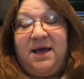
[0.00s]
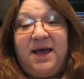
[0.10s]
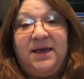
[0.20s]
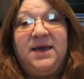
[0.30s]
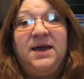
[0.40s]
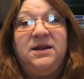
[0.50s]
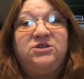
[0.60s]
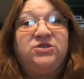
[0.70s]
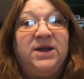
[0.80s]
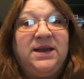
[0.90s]
I kind
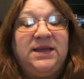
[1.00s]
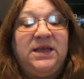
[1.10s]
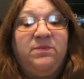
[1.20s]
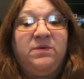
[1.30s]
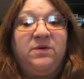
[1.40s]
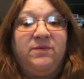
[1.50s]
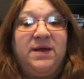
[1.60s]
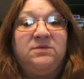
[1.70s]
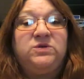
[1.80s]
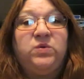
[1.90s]
of try to keep it
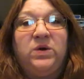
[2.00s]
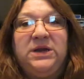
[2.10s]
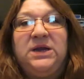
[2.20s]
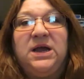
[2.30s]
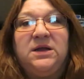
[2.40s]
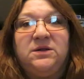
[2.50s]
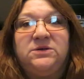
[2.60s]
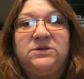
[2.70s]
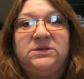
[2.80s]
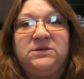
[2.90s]
around
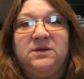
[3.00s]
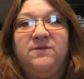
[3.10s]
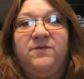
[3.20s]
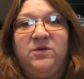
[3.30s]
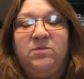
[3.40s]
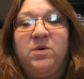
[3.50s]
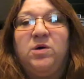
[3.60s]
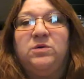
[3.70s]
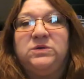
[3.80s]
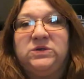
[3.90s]
$20 for the
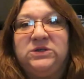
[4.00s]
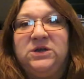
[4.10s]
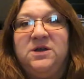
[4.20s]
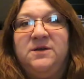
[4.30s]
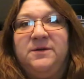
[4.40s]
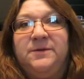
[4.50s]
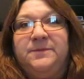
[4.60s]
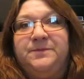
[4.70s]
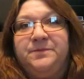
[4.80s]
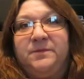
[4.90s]
most.
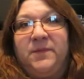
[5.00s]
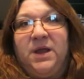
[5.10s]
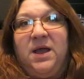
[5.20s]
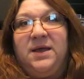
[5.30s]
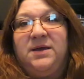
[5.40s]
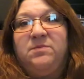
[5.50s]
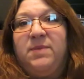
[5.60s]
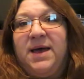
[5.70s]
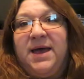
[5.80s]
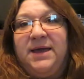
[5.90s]
I can
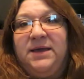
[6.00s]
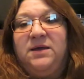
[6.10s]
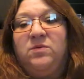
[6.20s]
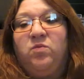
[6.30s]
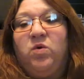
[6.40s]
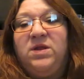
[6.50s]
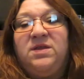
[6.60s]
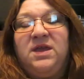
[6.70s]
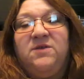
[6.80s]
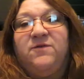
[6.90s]
buy one
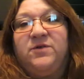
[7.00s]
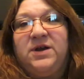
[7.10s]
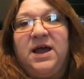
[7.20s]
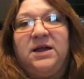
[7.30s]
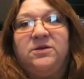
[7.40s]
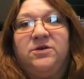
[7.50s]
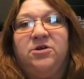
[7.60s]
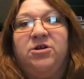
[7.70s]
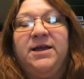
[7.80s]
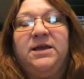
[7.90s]
thing for a dollar
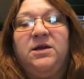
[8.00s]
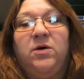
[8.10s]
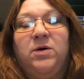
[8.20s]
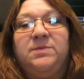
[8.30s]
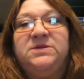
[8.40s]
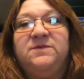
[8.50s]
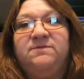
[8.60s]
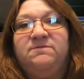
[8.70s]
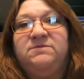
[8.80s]
or I could go up to